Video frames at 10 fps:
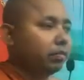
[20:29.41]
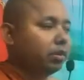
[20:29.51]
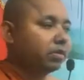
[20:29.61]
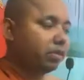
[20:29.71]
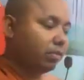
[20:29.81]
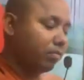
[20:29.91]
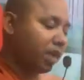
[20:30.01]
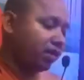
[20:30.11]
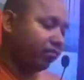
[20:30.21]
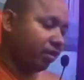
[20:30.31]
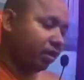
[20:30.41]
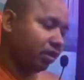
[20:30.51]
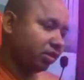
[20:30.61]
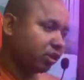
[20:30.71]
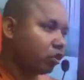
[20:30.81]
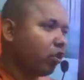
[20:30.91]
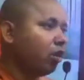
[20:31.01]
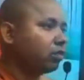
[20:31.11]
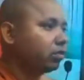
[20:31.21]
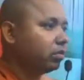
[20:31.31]
because our mind very
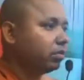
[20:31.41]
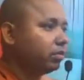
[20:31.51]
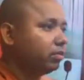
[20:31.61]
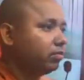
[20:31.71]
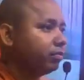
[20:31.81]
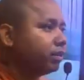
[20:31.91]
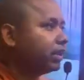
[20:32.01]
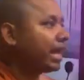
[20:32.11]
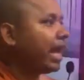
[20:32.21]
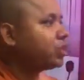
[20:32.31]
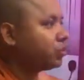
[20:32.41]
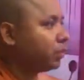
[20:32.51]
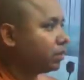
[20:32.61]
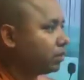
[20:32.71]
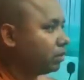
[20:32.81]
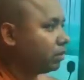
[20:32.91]
strong, but attachment,